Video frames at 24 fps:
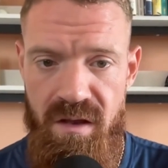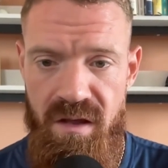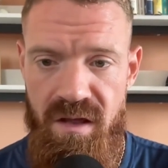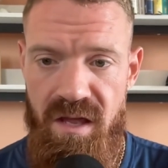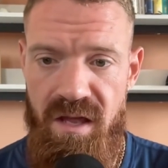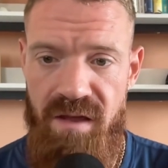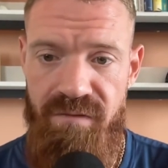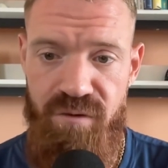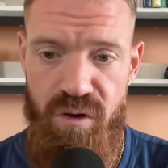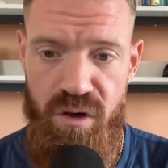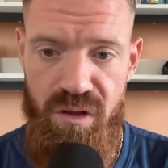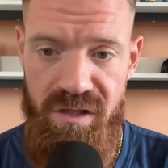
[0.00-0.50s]

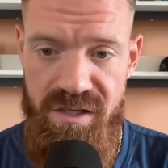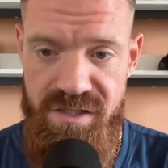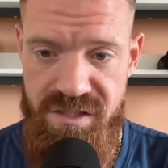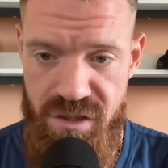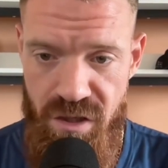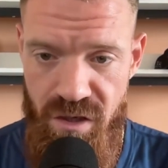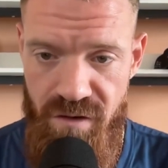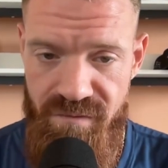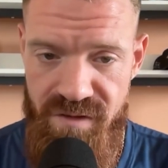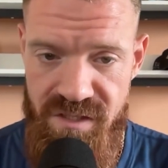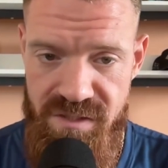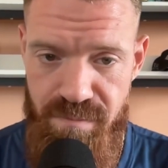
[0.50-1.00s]
If you're a
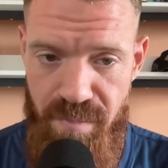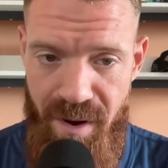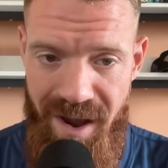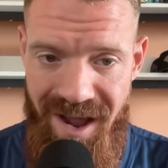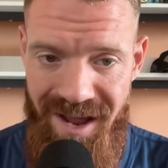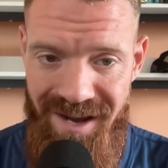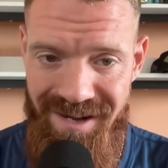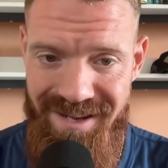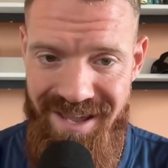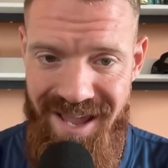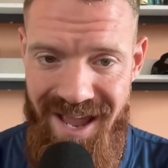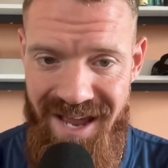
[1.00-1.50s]
listener of this
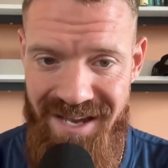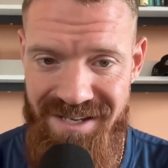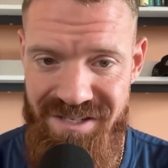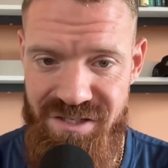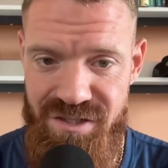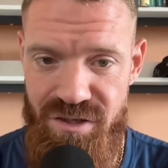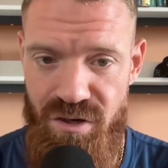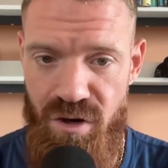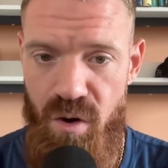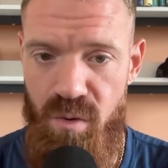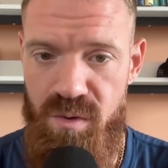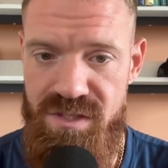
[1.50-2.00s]
podcast,
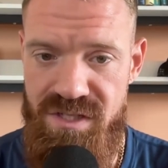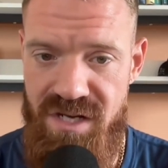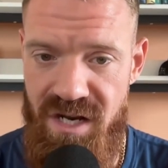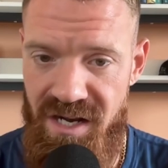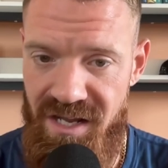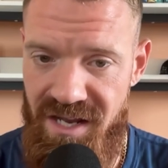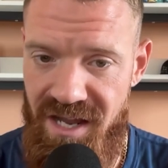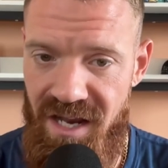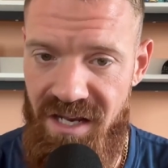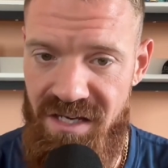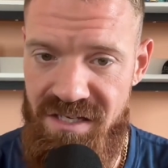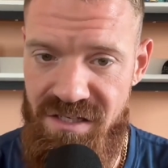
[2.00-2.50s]
you're always going to
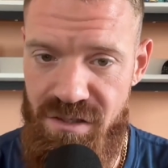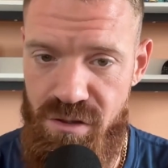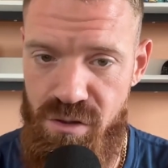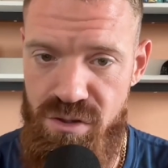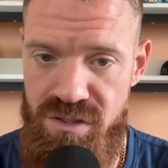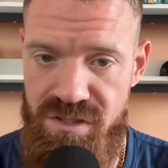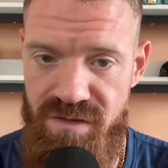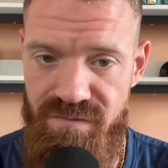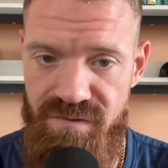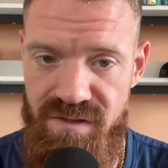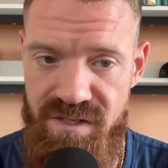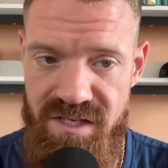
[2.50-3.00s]
get
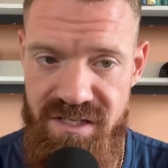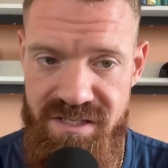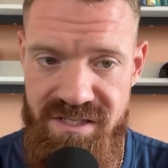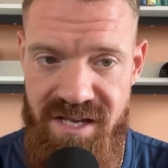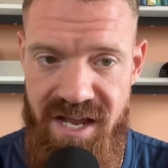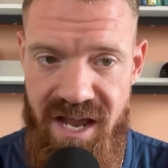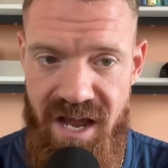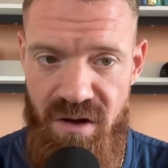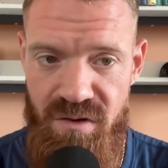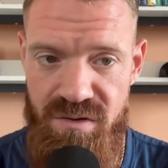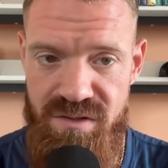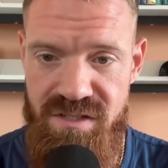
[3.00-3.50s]
exclusive
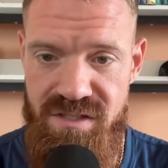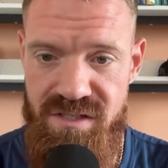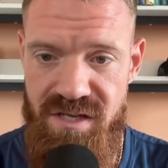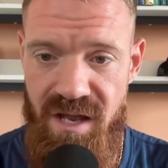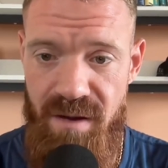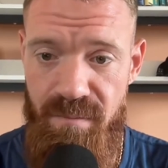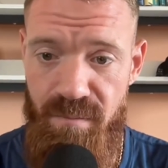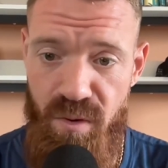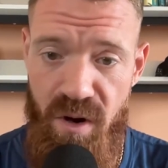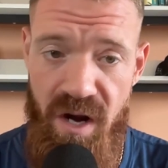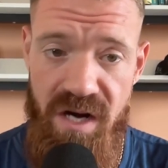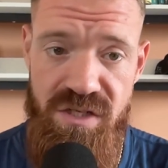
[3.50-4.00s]
discounts
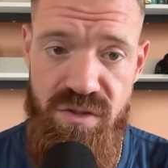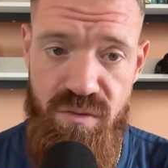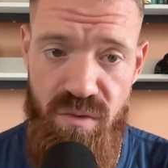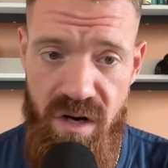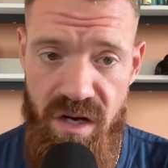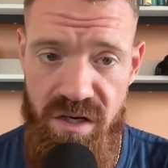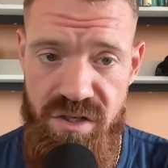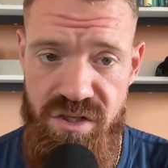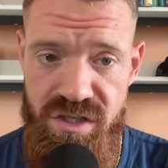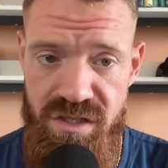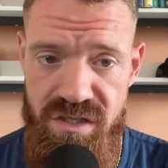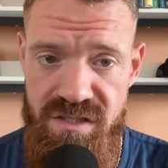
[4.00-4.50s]
and price
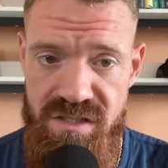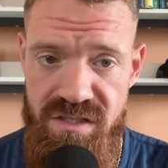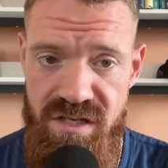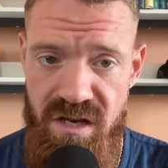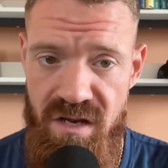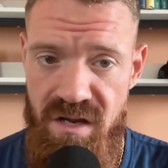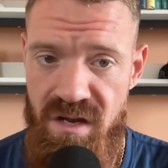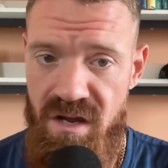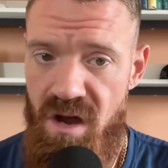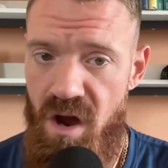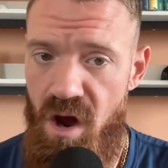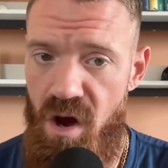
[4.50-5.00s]
reductions
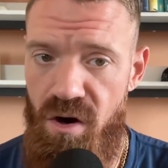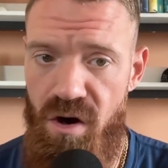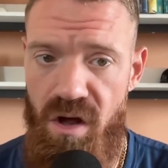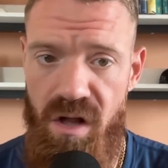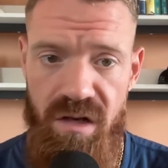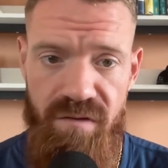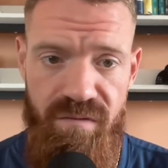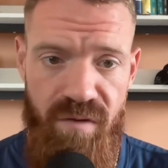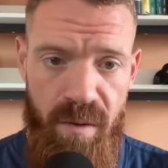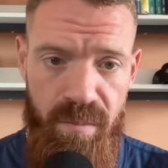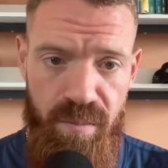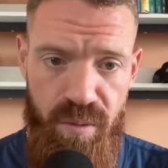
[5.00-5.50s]
on all
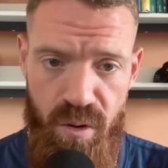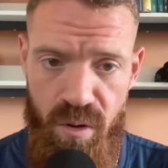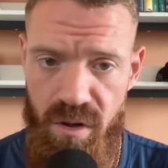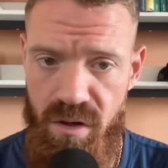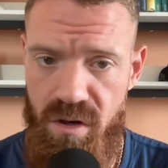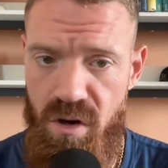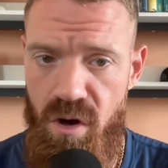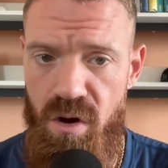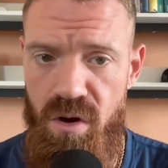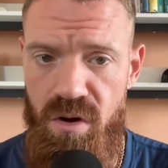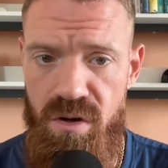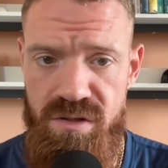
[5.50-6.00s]
of our
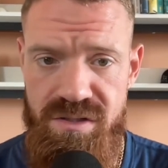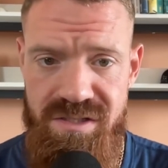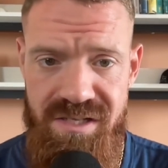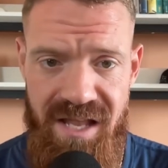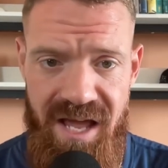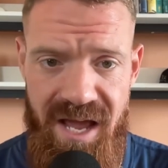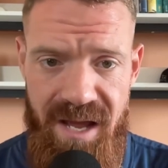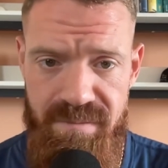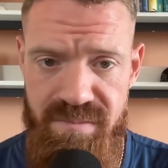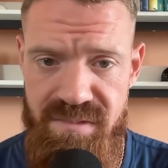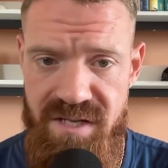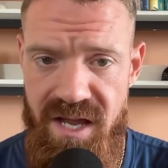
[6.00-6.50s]
protocols,
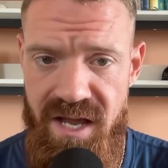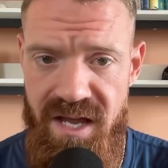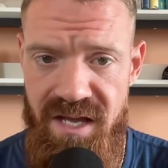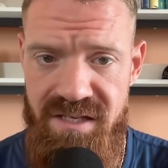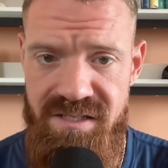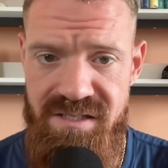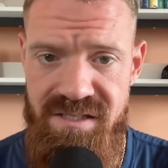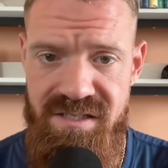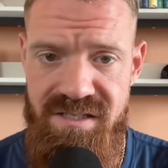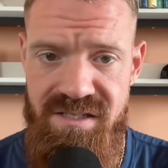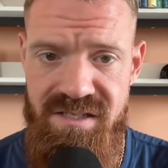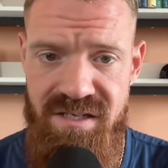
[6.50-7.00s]
lab
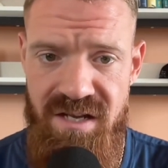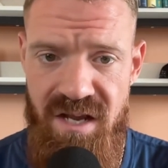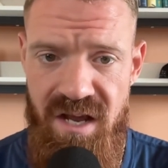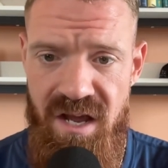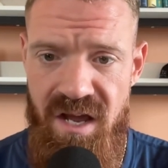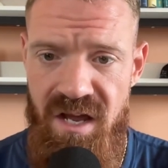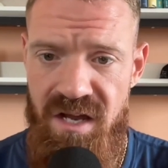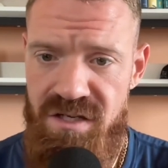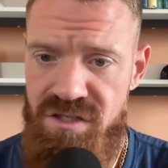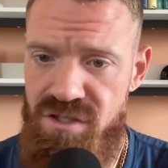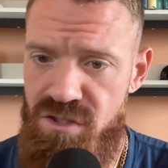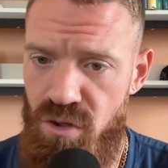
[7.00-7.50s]
tests.
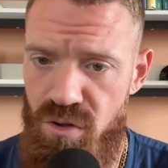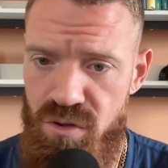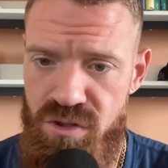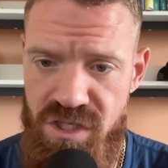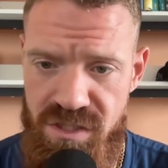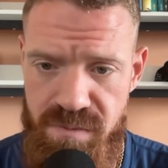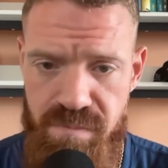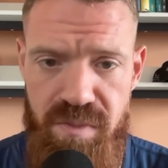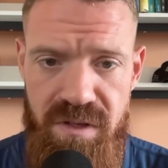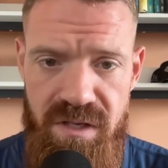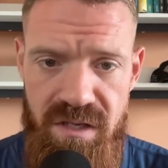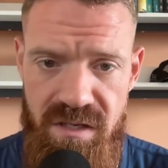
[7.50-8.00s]
So
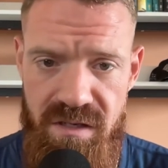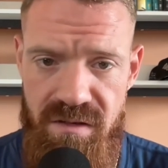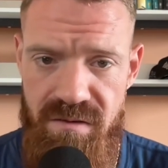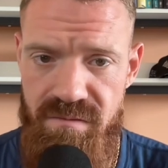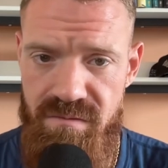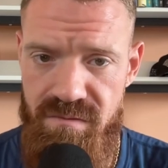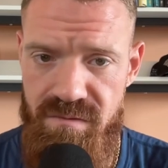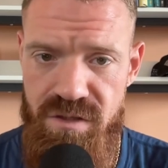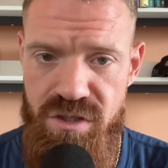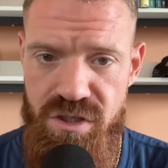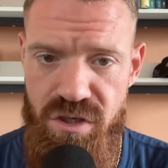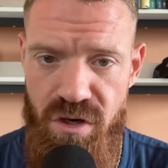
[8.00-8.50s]
just be
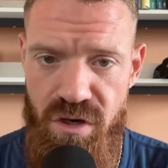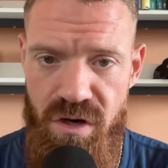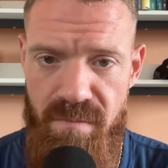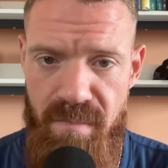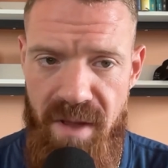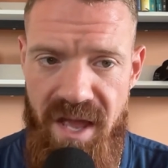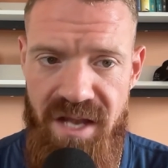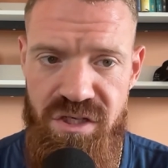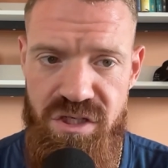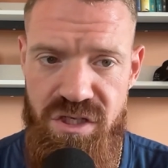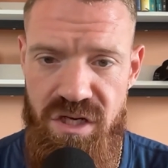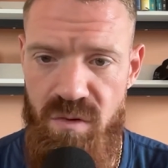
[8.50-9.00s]
sure to
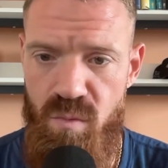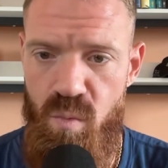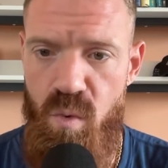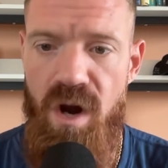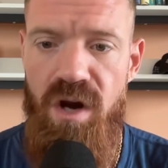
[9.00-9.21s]
mention where